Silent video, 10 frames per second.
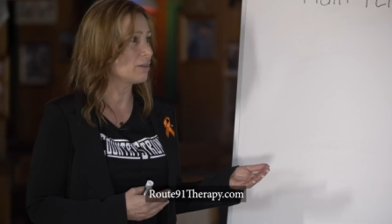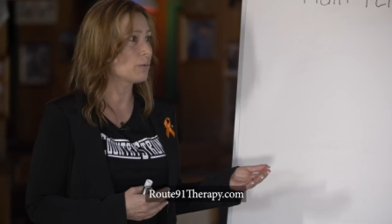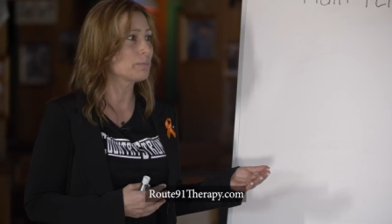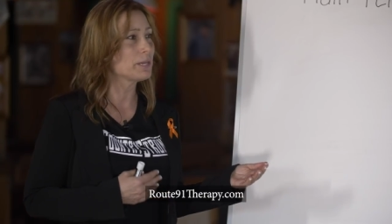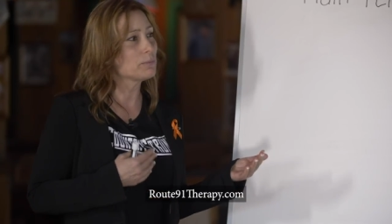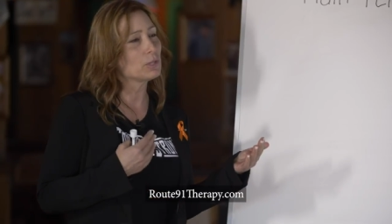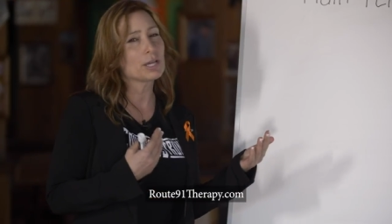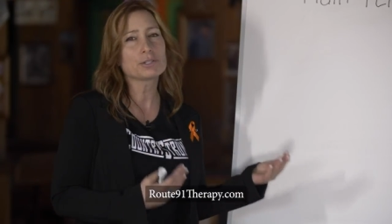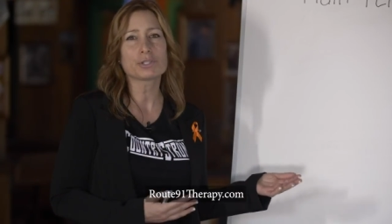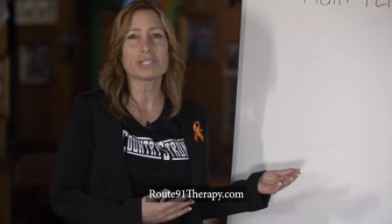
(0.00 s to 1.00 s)
And when
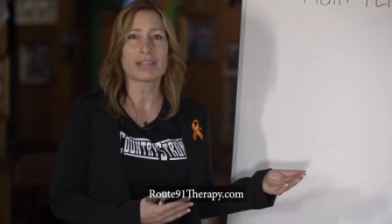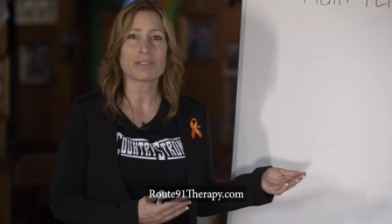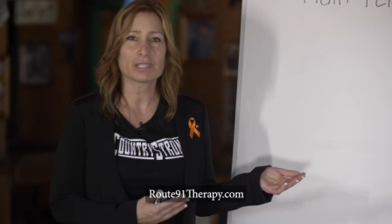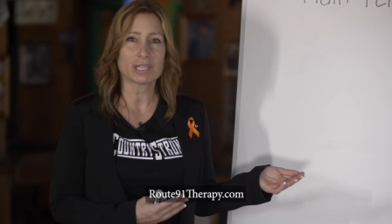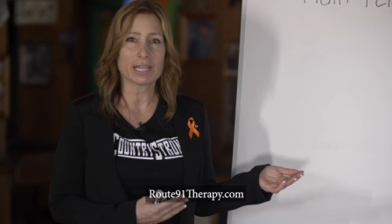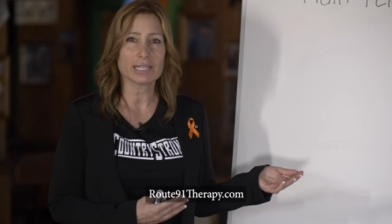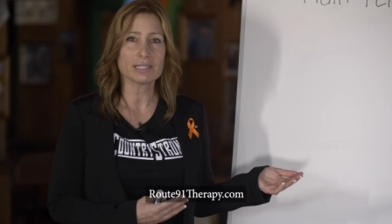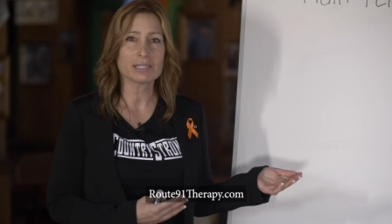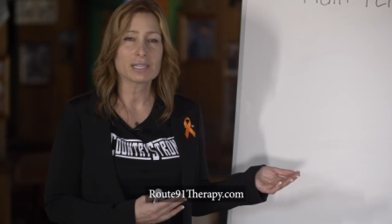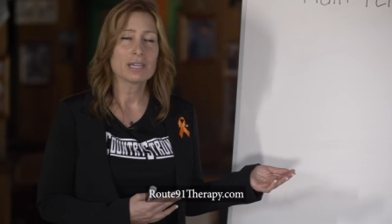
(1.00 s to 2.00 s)
people understand the
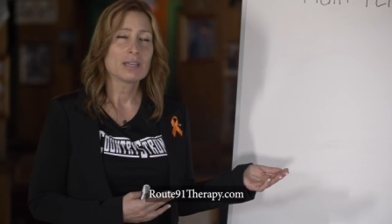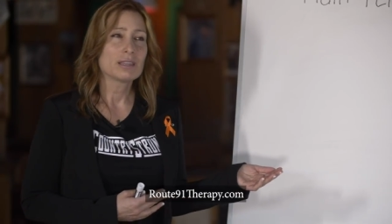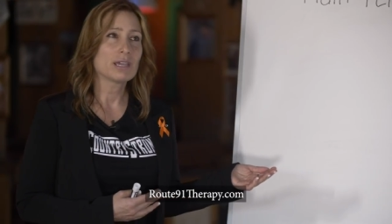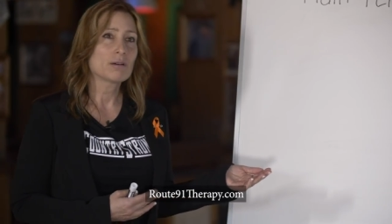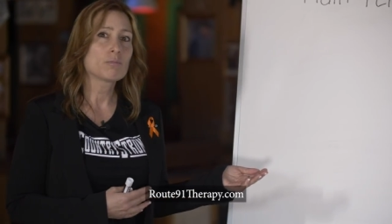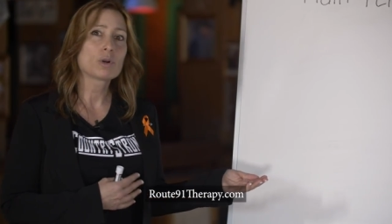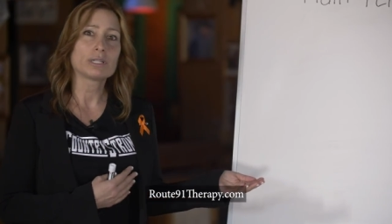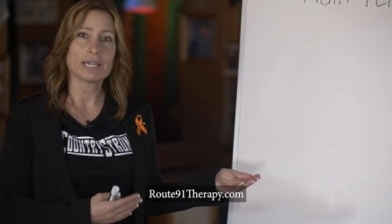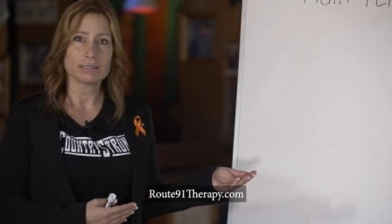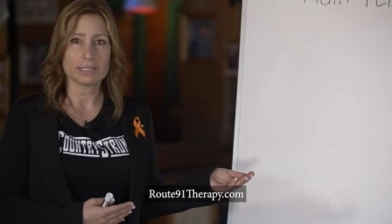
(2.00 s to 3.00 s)
science, they are
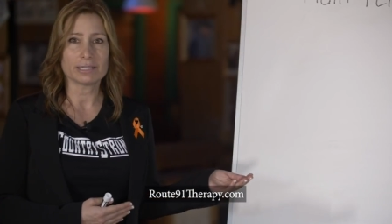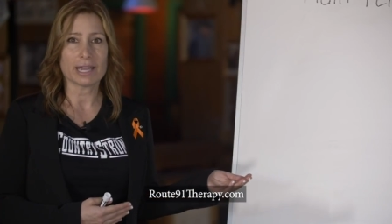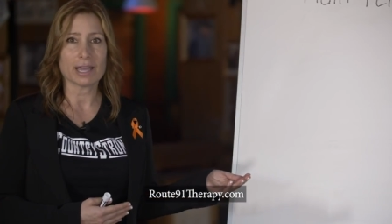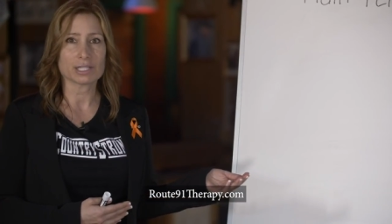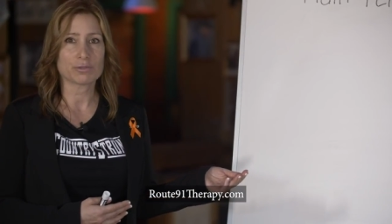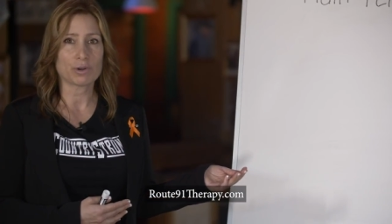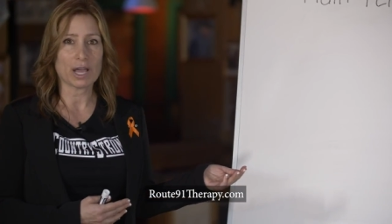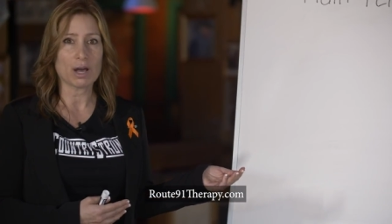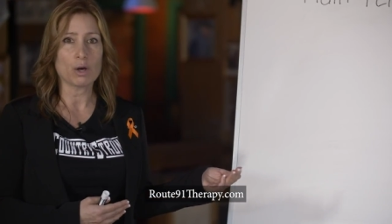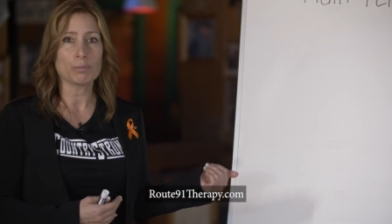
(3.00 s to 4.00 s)
more likely to ask
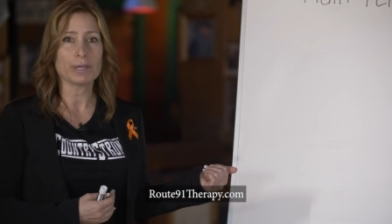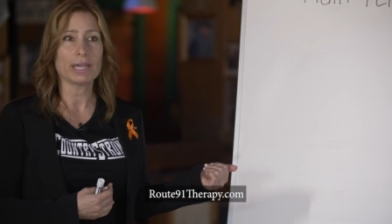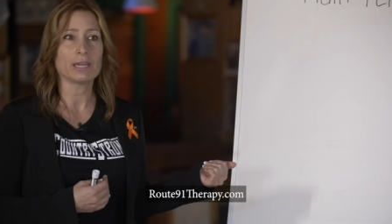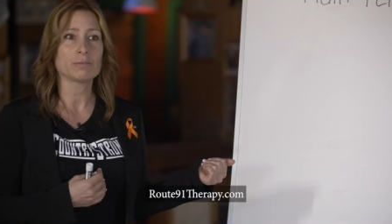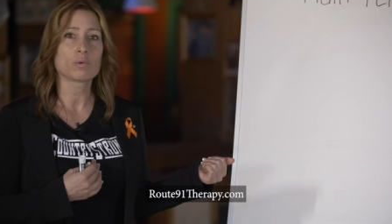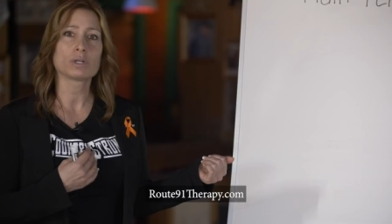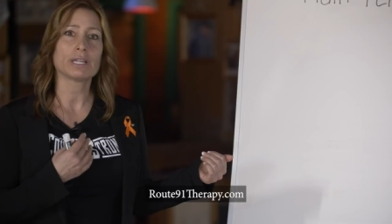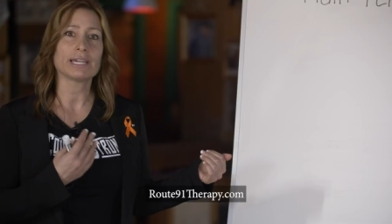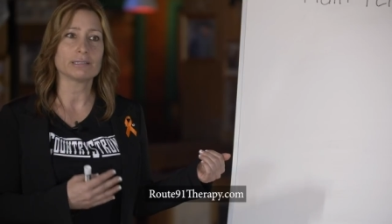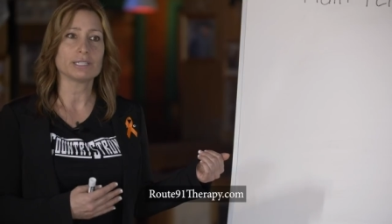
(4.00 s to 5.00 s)
for help and more
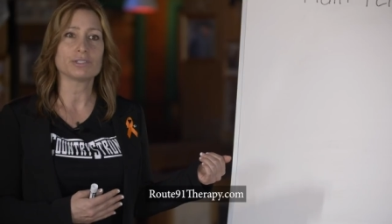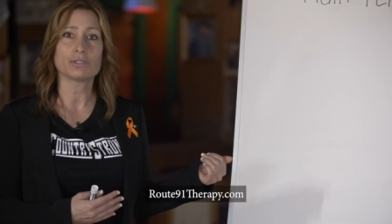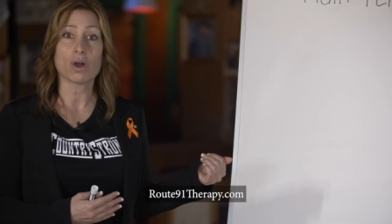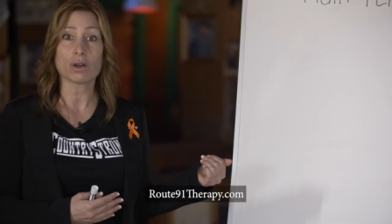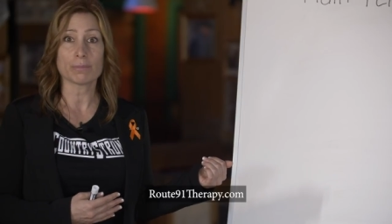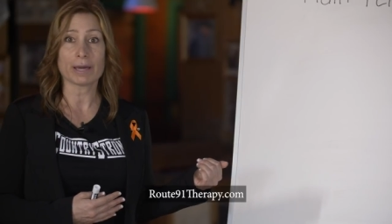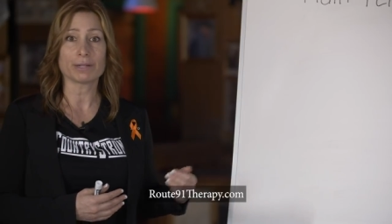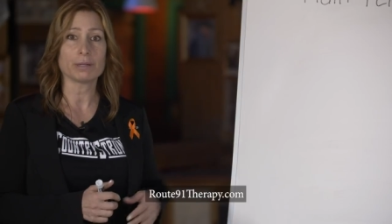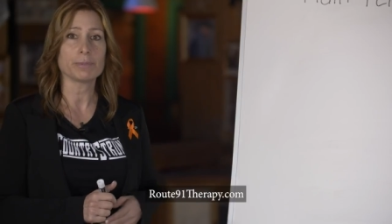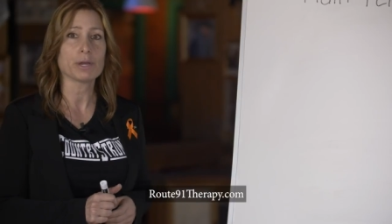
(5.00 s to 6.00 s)
likely to talk
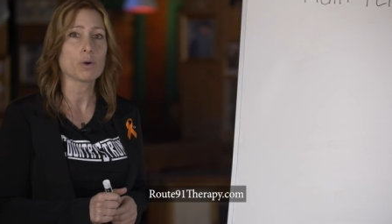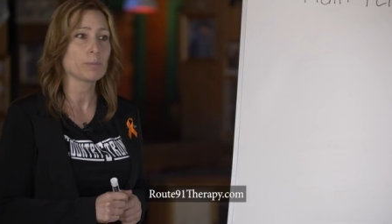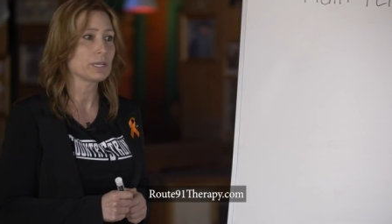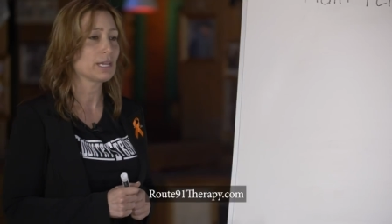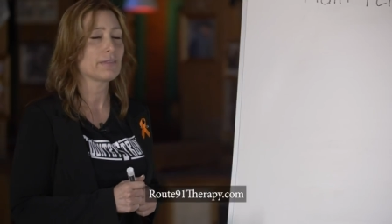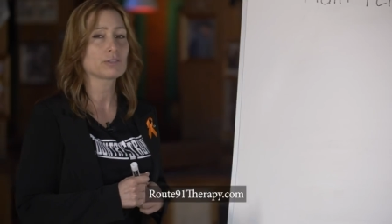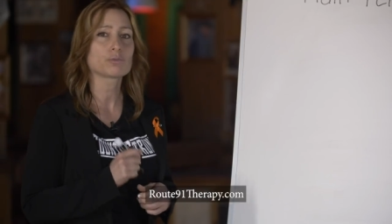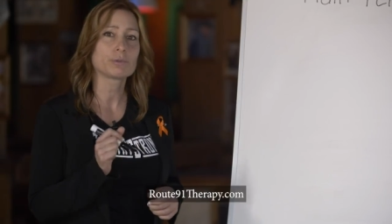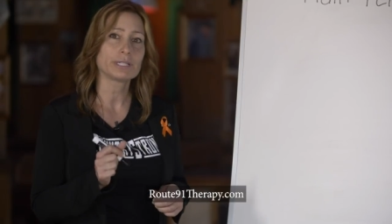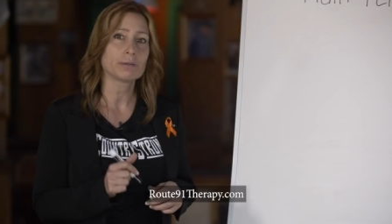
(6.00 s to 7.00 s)
about it and be open. And
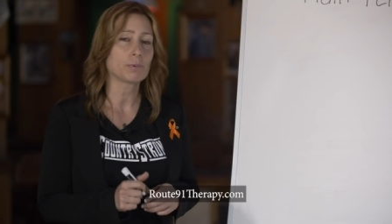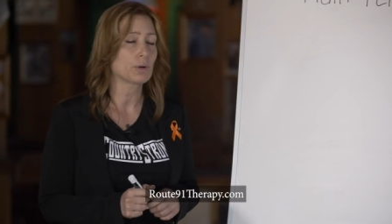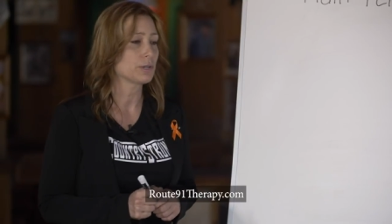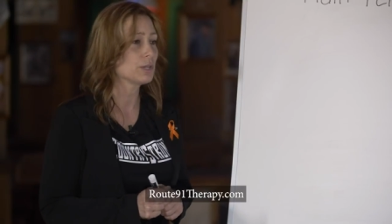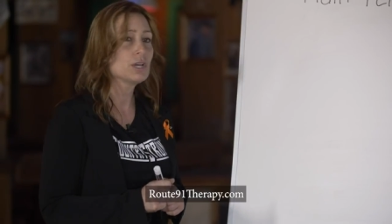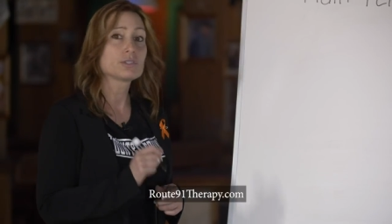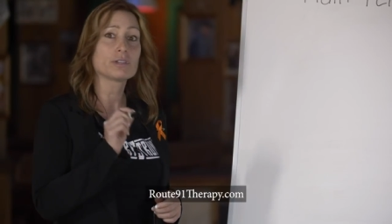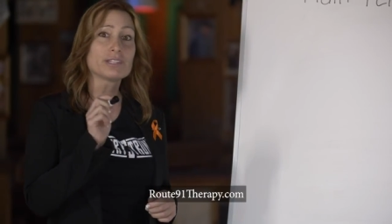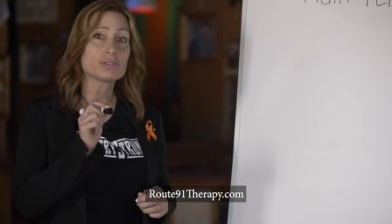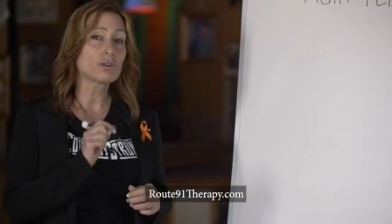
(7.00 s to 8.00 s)
that's really important.
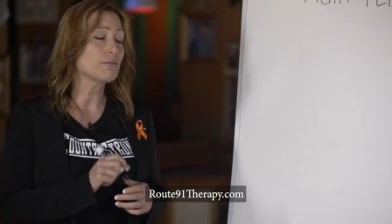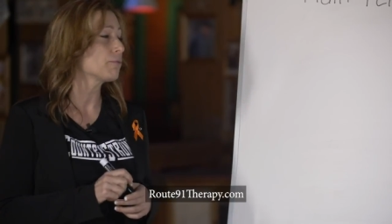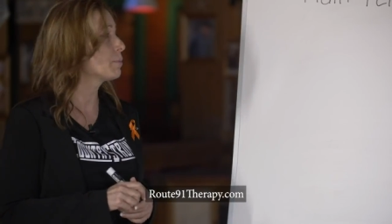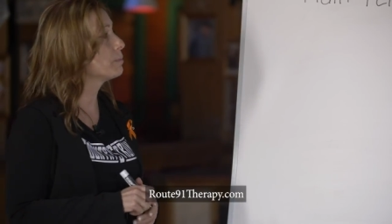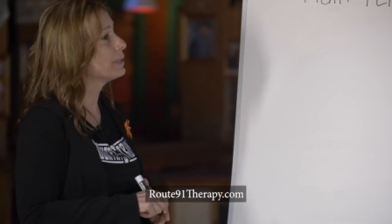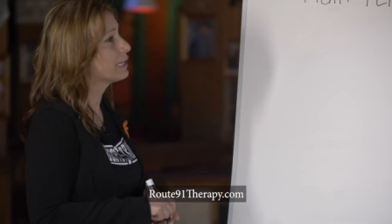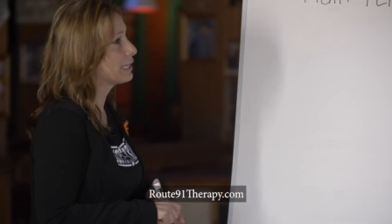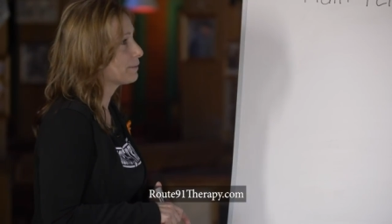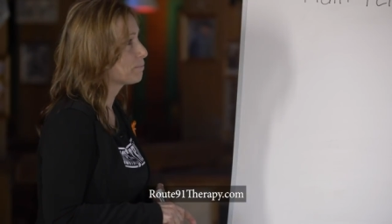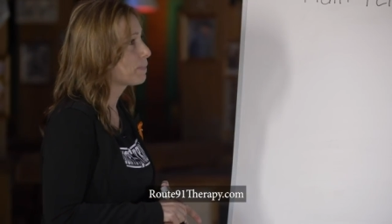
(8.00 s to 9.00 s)
So let's start from the
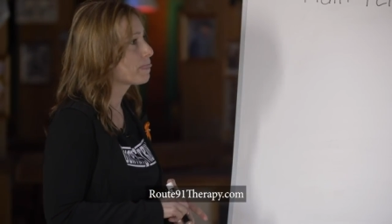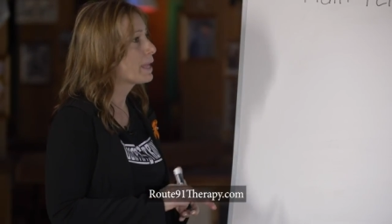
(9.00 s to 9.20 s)
beginning.